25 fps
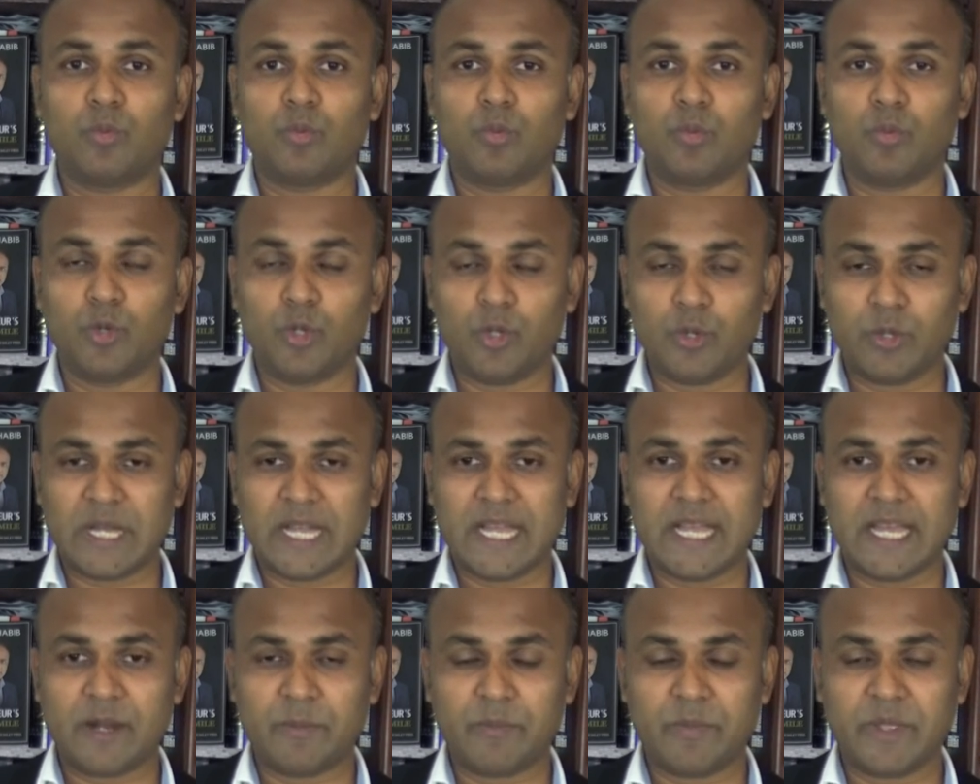would you
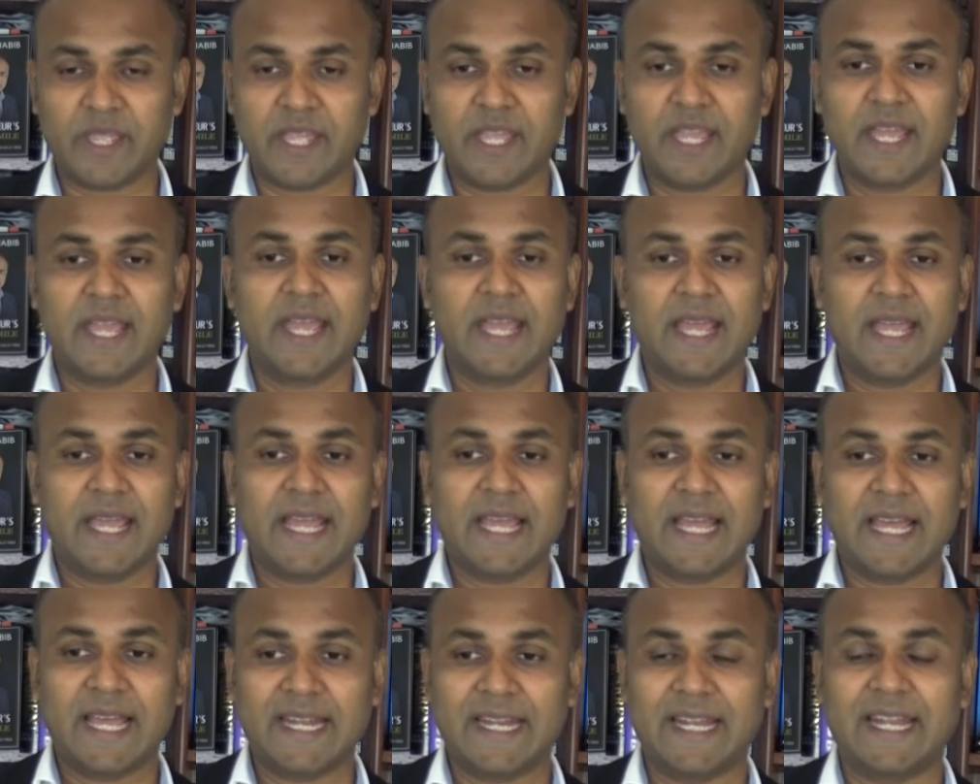hire me?
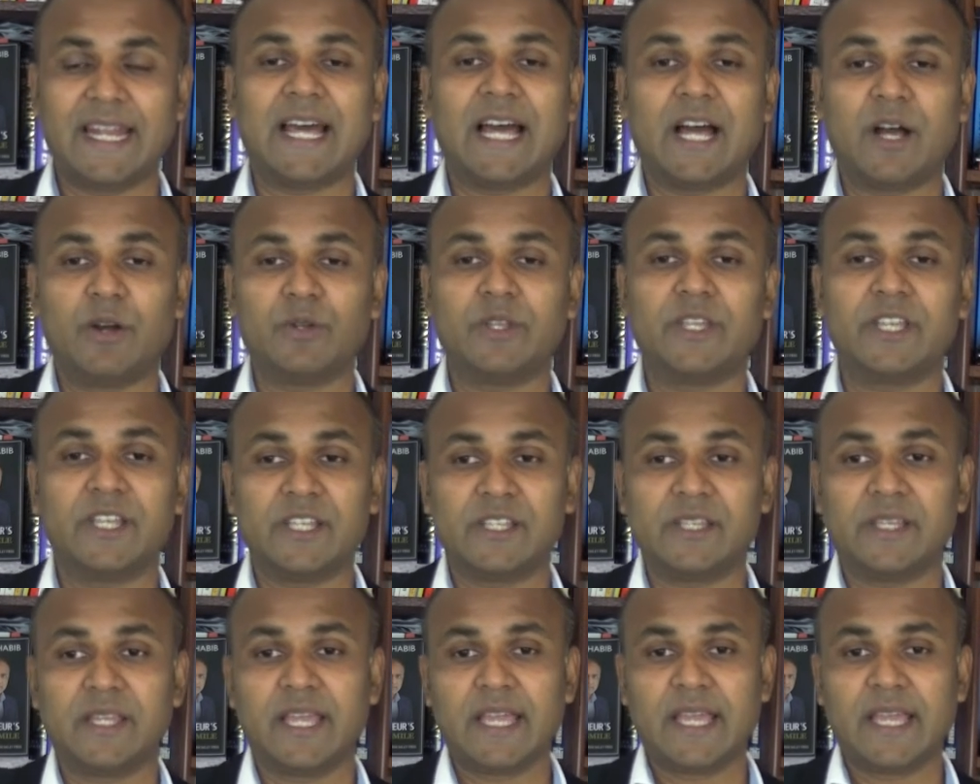And now he